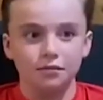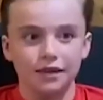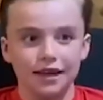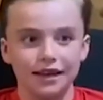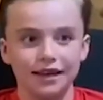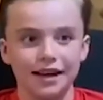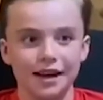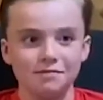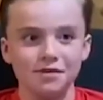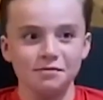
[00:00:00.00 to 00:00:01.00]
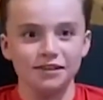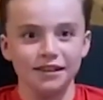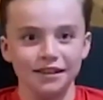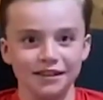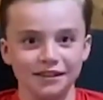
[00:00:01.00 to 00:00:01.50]
My happy
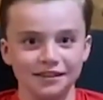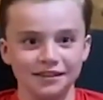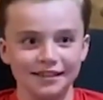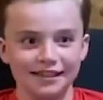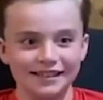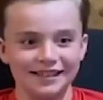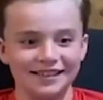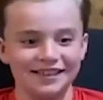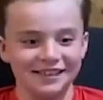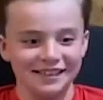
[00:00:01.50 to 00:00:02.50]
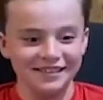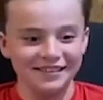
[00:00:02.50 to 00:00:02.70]
place is...